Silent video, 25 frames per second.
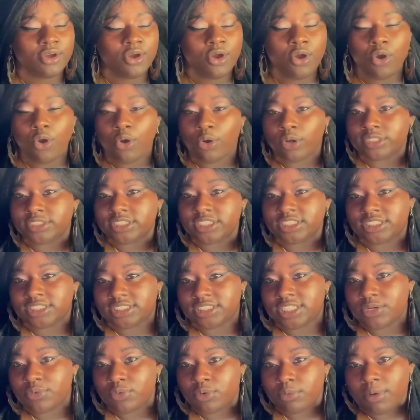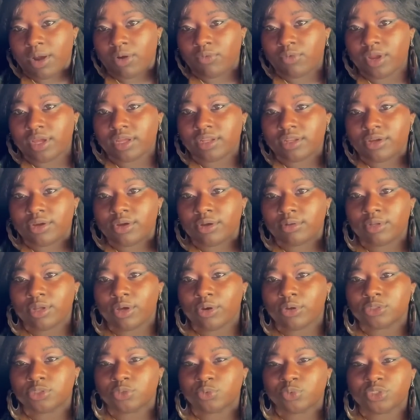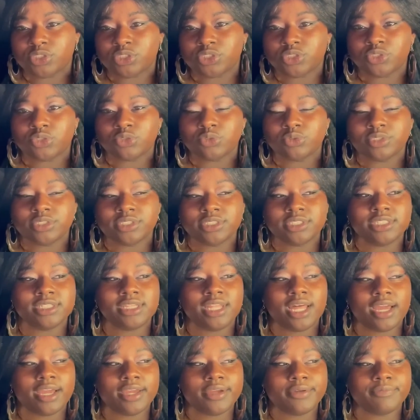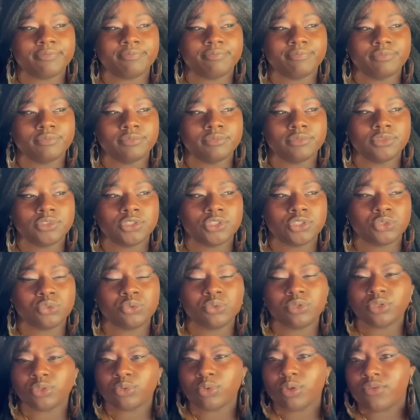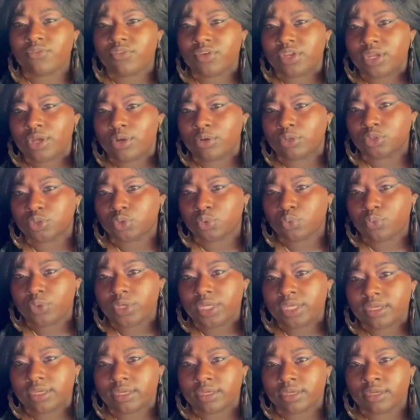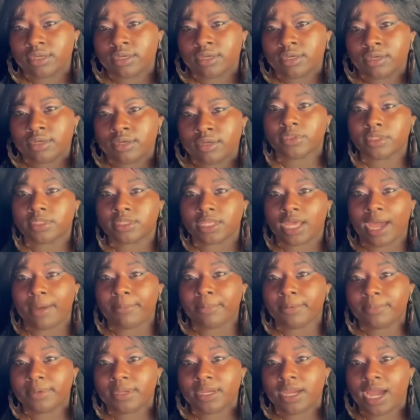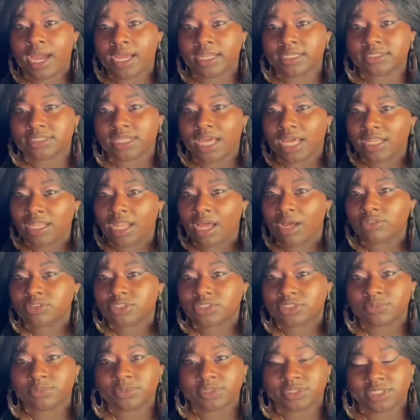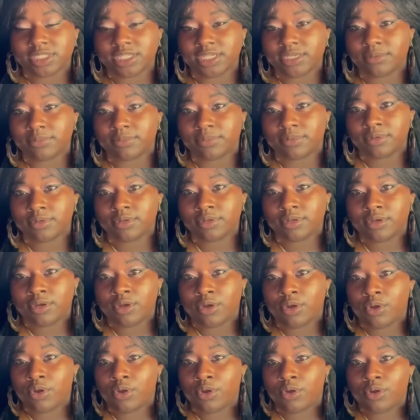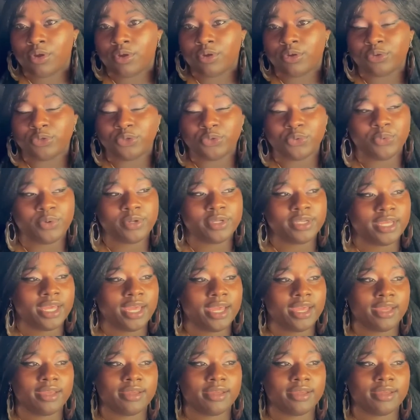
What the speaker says: or just stick with my regular uploads, which is usually like 2 to 3 videos a week. Now I'm gonna be honest, I lost some sleep doing that.